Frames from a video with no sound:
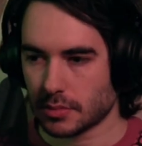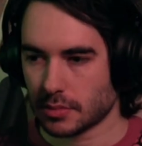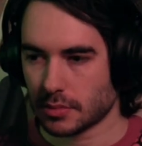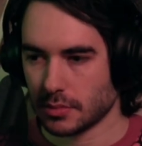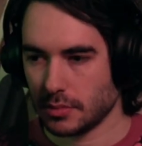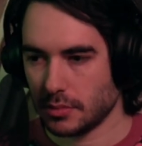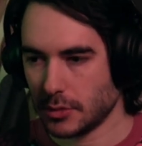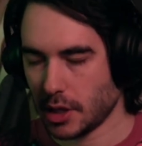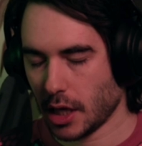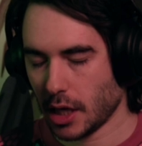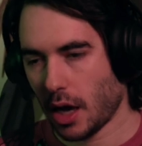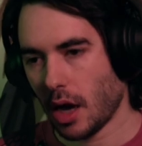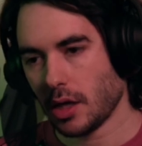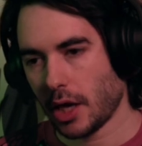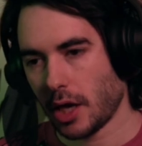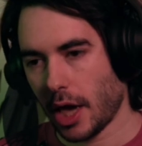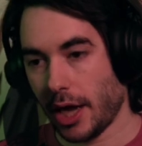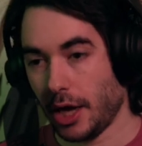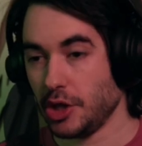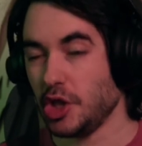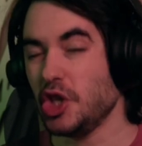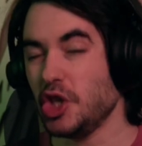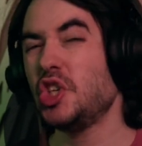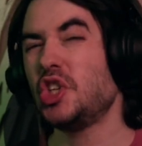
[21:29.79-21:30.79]
It's like, okay,
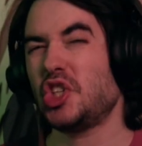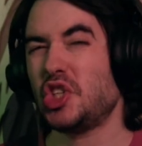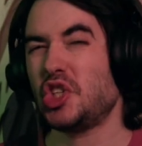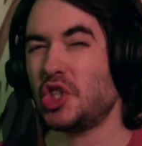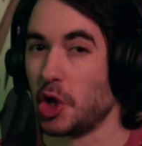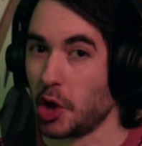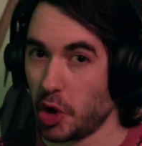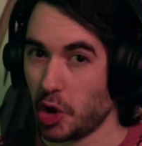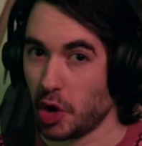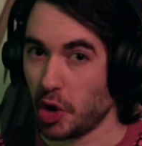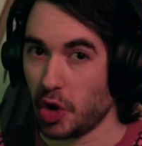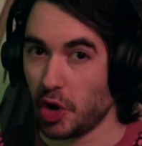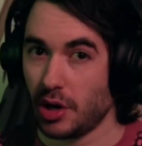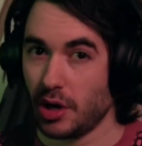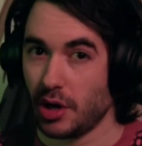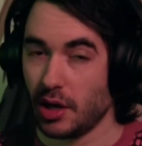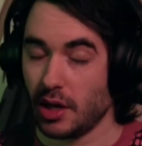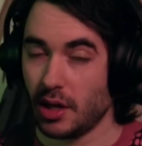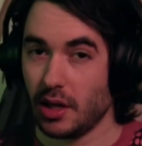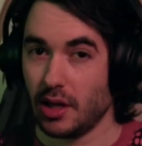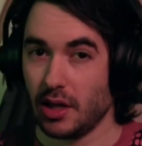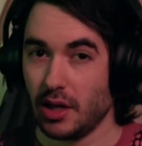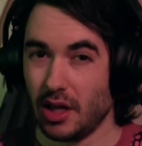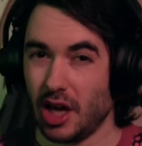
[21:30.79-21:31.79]
are you sure?
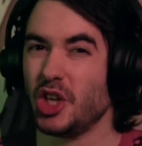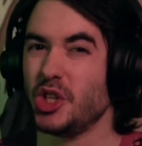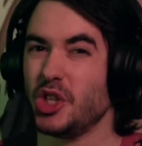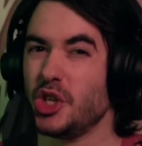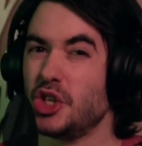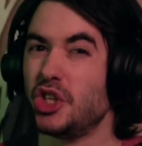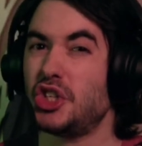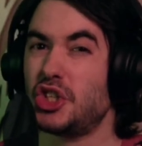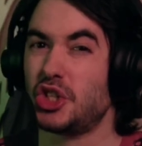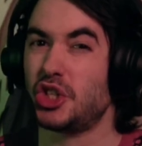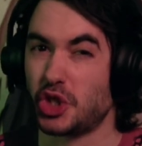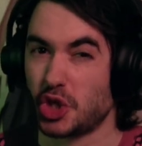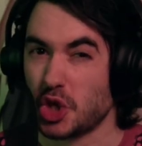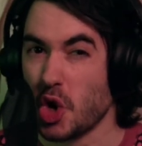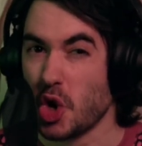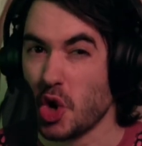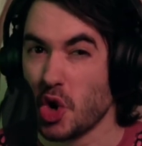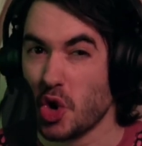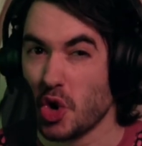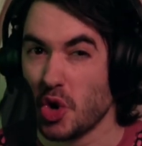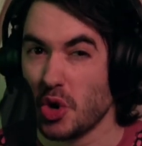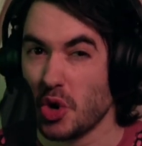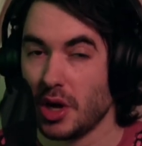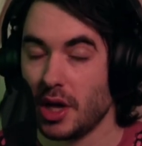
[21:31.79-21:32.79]
Are you
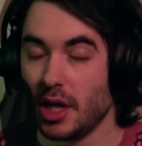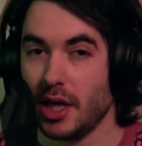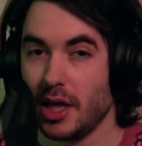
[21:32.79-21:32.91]
sure?